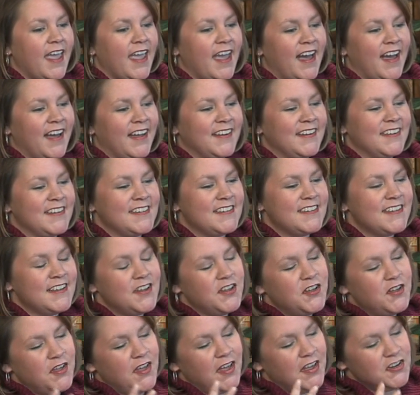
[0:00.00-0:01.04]
And
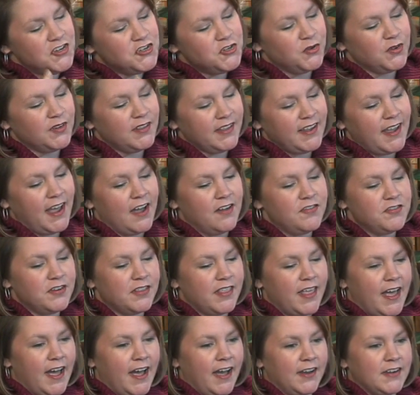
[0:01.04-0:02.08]
shortly after
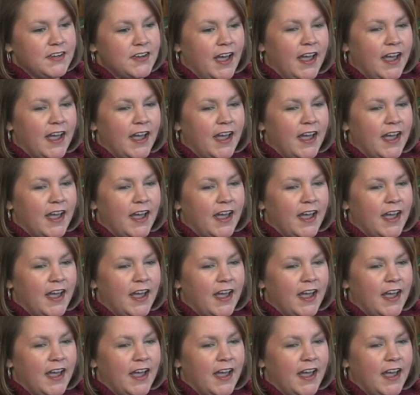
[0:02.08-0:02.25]
that,